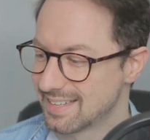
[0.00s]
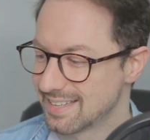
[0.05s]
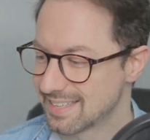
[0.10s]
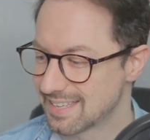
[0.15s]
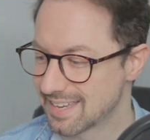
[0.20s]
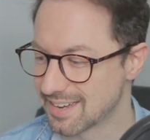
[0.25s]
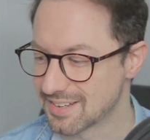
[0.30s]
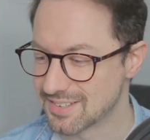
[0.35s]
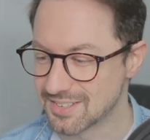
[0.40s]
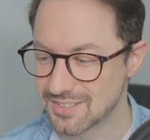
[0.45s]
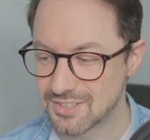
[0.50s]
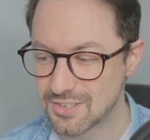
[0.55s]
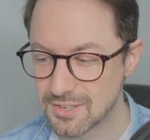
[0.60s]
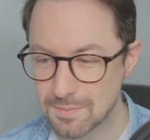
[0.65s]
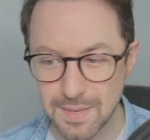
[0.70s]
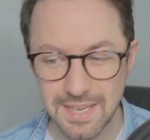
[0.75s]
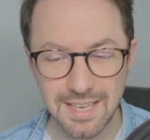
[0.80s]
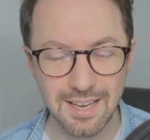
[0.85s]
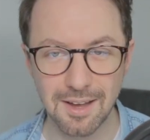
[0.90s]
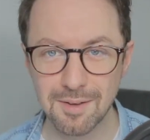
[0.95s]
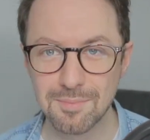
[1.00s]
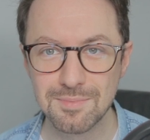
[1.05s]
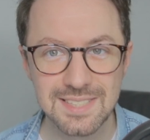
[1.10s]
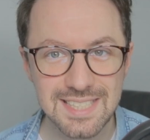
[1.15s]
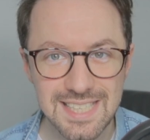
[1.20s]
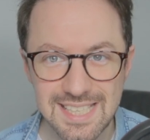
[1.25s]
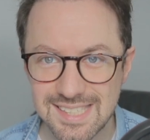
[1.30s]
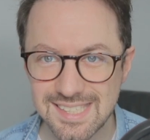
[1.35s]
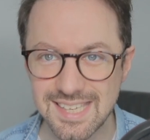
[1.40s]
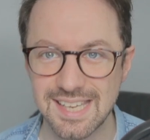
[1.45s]
You know, you'd become
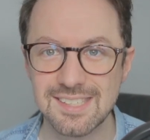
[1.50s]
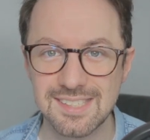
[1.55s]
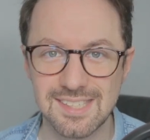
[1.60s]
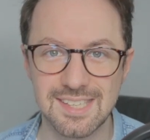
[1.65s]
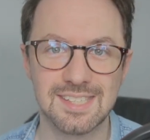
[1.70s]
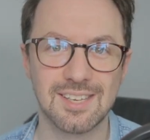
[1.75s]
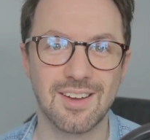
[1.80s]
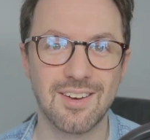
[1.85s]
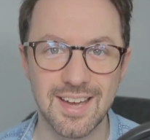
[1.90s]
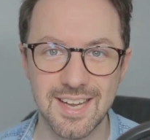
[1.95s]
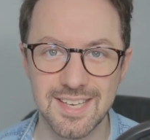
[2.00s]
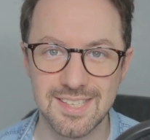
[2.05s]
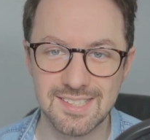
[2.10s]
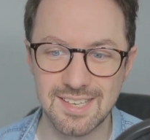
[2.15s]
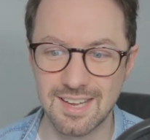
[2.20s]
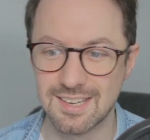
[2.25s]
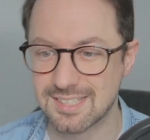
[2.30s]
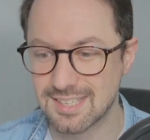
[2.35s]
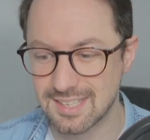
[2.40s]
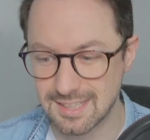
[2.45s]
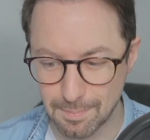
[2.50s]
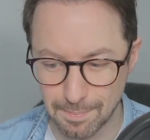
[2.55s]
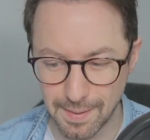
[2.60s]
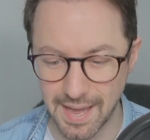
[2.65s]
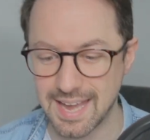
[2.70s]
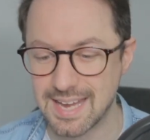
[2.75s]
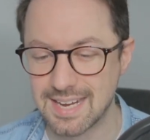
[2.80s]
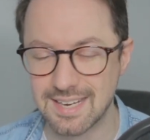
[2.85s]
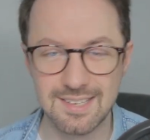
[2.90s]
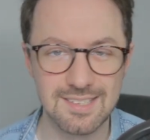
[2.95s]
desensitized to the
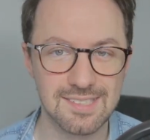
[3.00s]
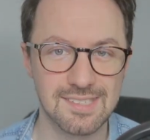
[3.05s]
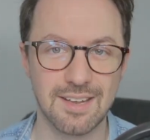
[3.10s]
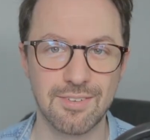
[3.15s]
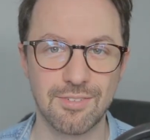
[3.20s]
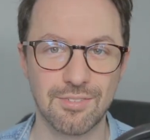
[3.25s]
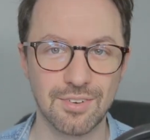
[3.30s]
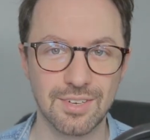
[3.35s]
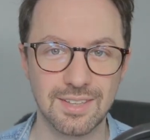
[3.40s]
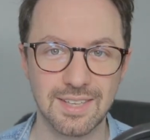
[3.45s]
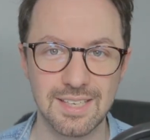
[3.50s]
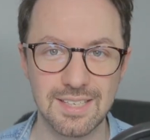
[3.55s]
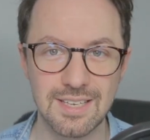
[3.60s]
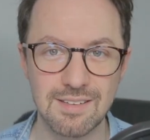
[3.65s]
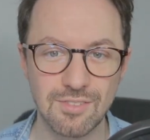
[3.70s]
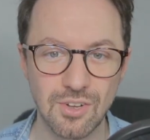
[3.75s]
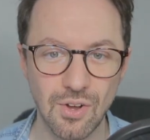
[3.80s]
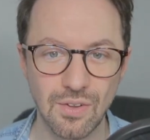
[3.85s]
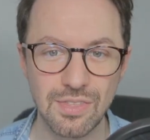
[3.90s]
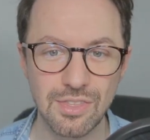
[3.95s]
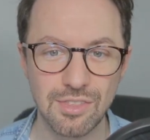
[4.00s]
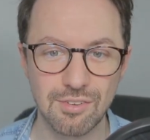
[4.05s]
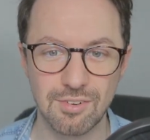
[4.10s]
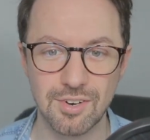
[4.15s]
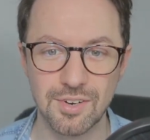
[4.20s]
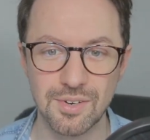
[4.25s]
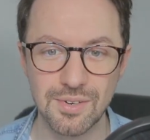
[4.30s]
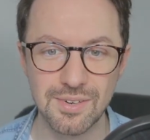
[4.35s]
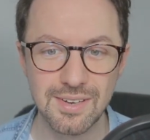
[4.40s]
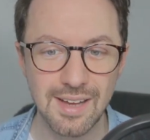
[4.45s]
pain and suffering that you've gone
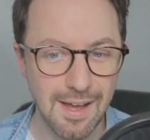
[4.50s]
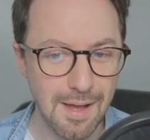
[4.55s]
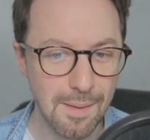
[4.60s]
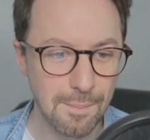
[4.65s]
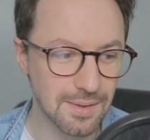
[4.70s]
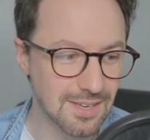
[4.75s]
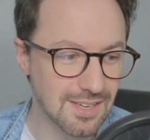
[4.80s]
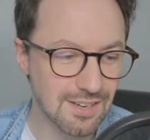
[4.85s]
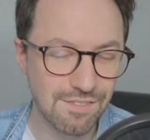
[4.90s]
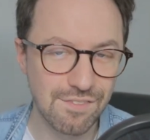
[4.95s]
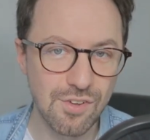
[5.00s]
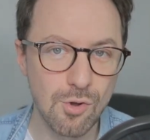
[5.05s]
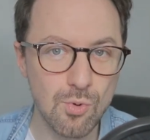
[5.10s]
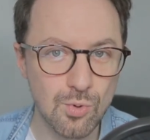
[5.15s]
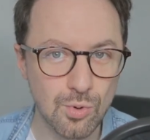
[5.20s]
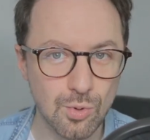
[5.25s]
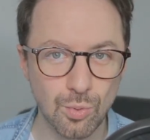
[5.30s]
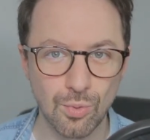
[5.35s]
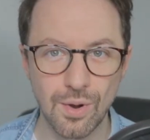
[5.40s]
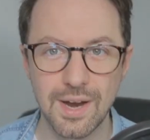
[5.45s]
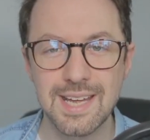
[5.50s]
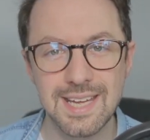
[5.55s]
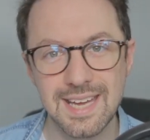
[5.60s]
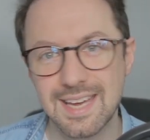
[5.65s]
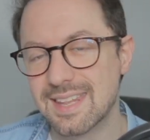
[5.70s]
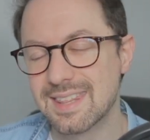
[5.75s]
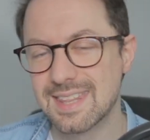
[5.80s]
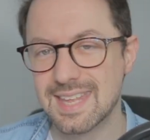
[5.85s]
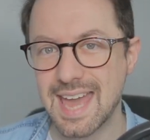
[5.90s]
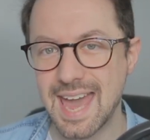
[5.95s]
through, but you'd feel great
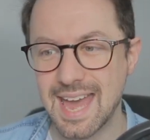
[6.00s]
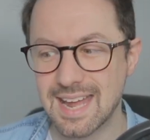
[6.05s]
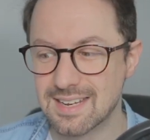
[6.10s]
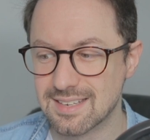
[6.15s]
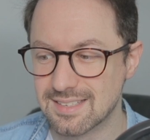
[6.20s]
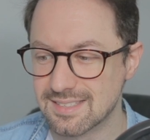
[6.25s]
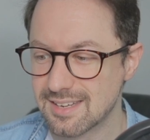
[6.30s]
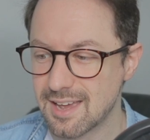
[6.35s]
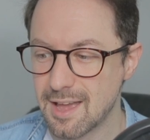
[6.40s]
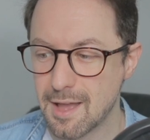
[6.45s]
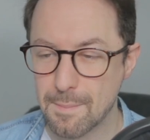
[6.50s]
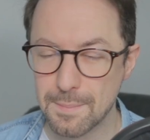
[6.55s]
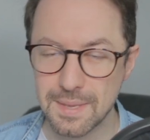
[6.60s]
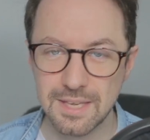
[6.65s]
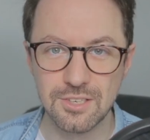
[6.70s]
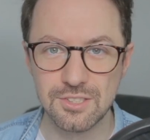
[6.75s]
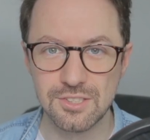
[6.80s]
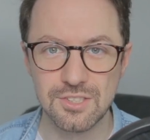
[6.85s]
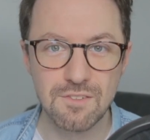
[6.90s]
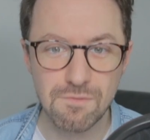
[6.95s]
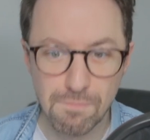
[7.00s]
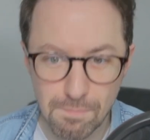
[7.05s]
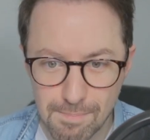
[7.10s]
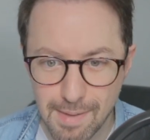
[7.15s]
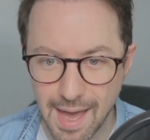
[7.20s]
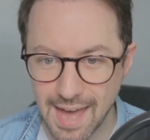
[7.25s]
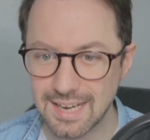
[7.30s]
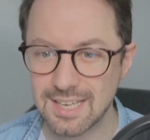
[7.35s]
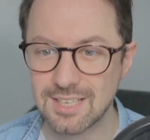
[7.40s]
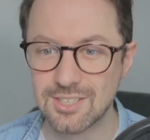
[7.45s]
at the end because you've
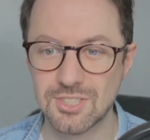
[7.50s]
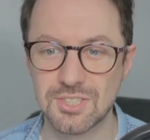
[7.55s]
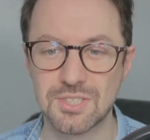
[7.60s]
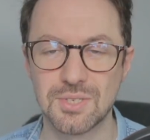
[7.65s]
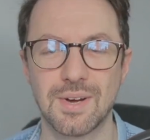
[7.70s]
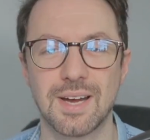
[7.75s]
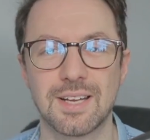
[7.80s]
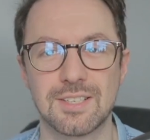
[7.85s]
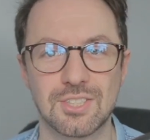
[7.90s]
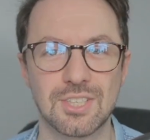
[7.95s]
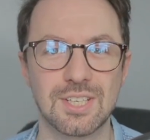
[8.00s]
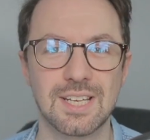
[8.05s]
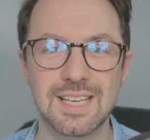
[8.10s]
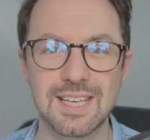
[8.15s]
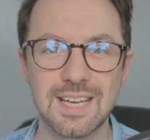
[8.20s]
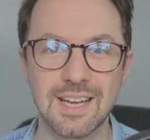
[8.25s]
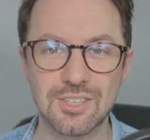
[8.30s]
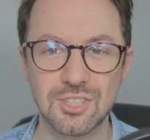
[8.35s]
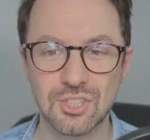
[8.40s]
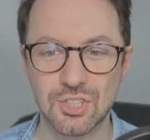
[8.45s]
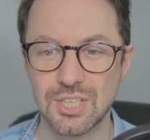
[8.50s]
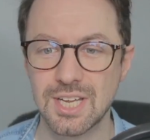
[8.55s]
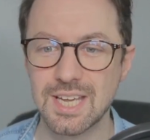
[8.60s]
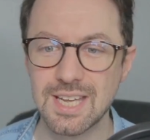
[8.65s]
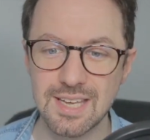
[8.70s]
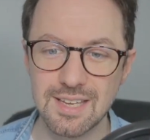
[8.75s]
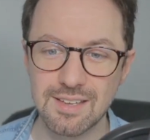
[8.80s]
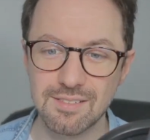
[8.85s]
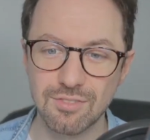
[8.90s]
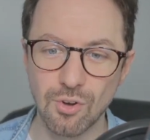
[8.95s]
managed to actually
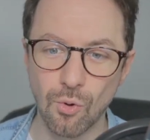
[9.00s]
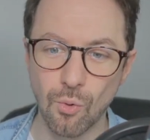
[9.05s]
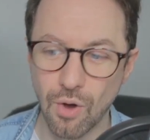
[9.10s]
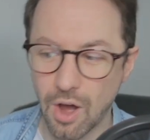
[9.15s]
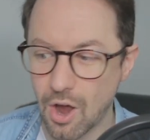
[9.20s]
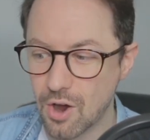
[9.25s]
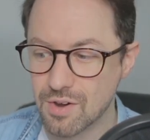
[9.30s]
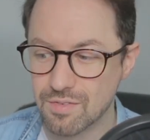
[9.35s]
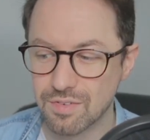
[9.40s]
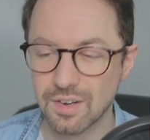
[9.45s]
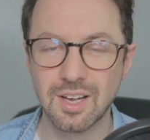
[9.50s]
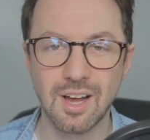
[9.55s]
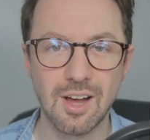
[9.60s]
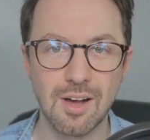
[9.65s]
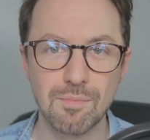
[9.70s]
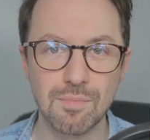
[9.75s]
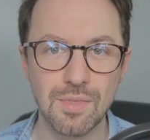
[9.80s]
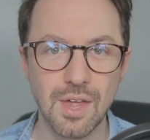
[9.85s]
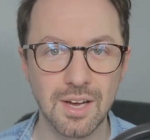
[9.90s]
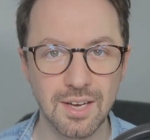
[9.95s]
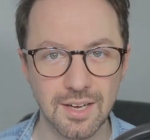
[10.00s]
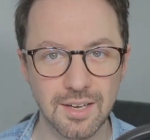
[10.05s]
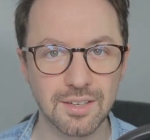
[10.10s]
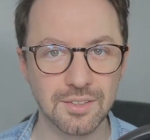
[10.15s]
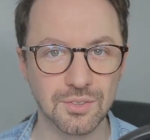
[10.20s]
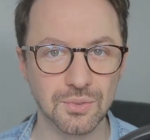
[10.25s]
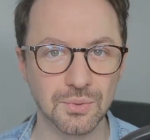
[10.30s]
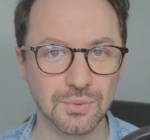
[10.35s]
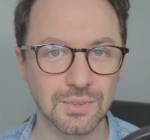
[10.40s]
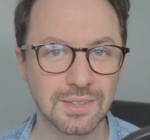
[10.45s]
achieve or overcome the
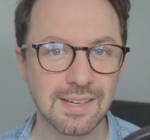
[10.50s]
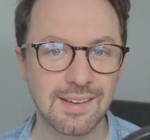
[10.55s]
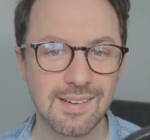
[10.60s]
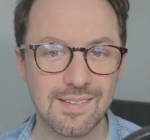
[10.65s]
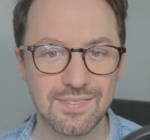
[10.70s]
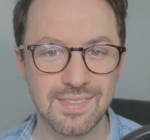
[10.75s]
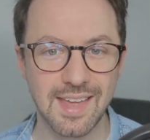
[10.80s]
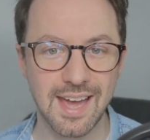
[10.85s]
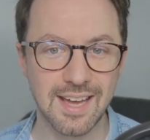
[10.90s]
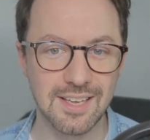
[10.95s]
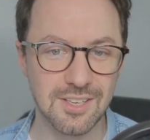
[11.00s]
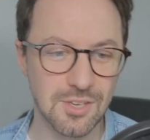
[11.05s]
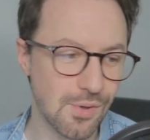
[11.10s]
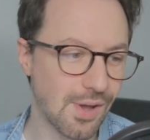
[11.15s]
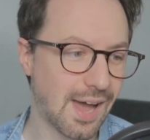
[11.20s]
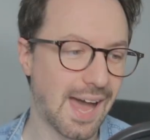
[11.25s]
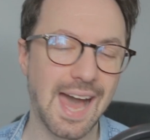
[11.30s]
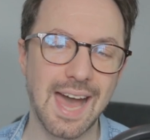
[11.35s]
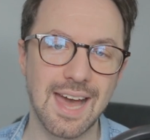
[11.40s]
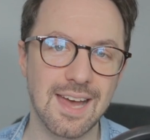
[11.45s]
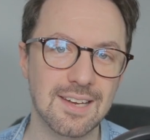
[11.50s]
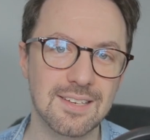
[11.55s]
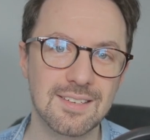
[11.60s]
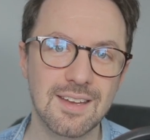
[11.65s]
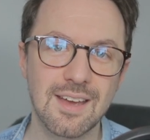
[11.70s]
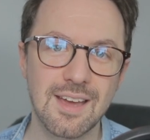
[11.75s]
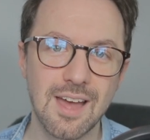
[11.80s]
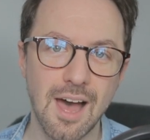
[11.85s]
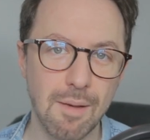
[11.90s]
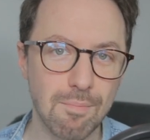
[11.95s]
hurdle that you had
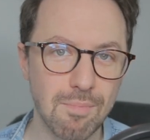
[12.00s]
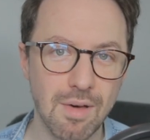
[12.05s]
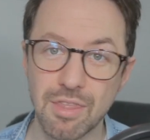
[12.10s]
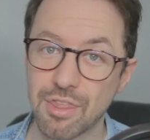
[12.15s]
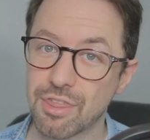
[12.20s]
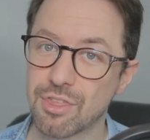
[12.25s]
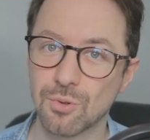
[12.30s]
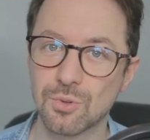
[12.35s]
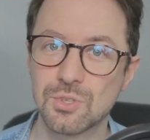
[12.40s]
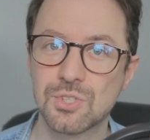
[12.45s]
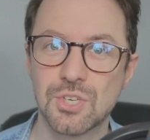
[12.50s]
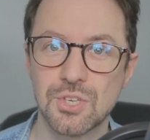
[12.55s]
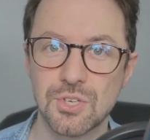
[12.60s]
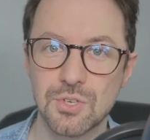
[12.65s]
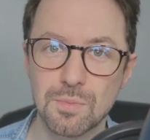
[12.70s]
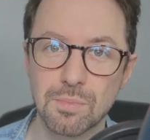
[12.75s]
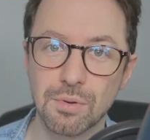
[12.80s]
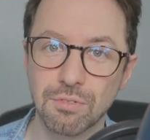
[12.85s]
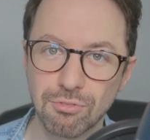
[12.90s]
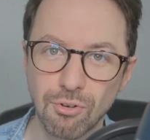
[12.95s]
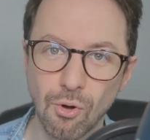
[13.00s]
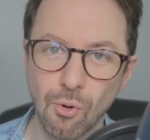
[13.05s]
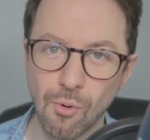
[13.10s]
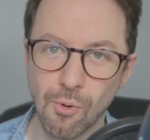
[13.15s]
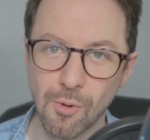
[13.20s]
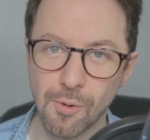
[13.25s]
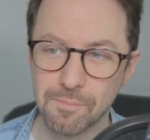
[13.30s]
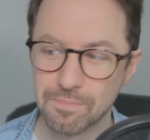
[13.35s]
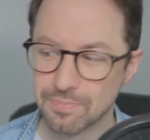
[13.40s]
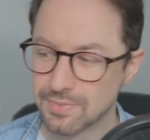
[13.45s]
a month or two
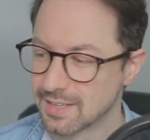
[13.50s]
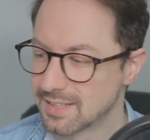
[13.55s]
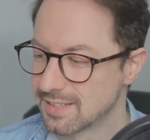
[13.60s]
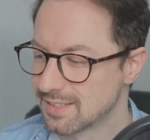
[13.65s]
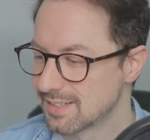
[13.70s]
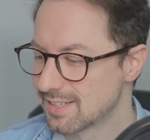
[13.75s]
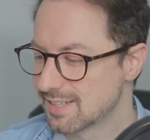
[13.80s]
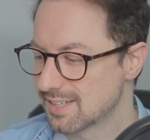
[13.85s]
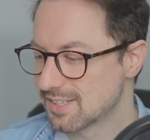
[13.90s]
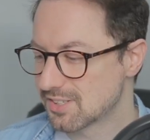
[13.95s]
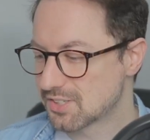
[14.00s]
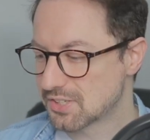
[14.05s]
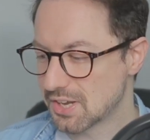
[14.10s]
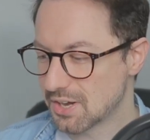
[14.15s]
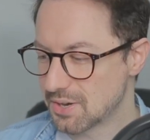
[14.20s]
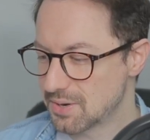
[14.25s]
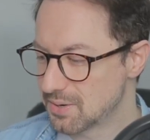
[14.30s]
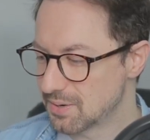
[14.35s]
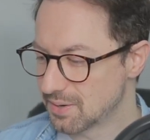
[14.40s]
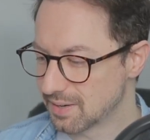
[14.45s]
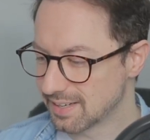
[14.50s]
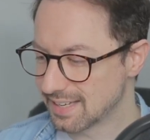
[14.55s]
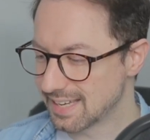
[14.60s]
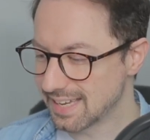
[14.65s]
before. So